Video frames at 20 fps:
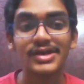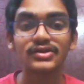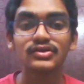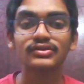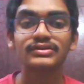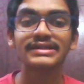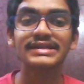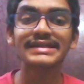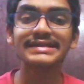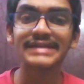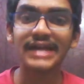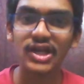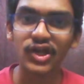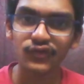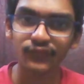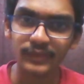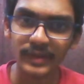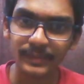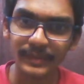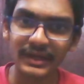So these
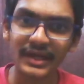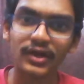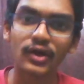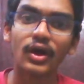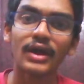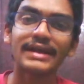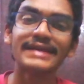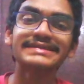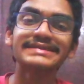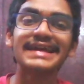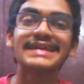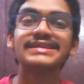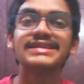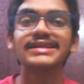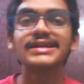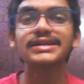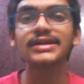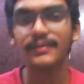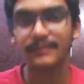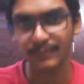kind of people are called as
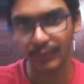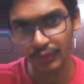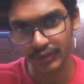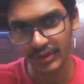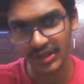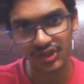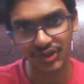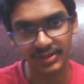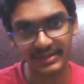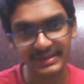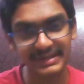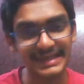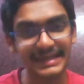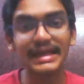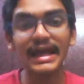ethnic compositions.